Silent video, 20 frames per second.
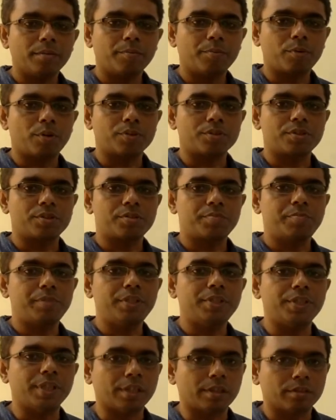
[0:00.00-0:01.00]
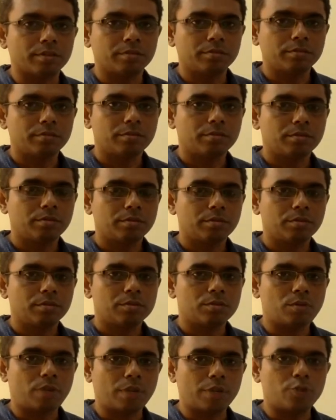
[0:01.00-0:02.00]
process pj.
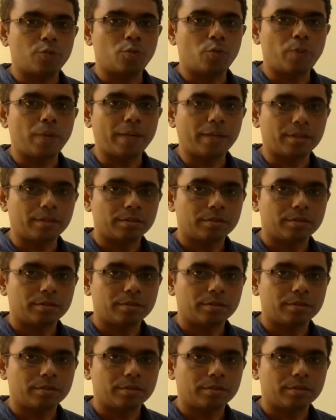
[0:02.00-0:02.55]
So I should wait,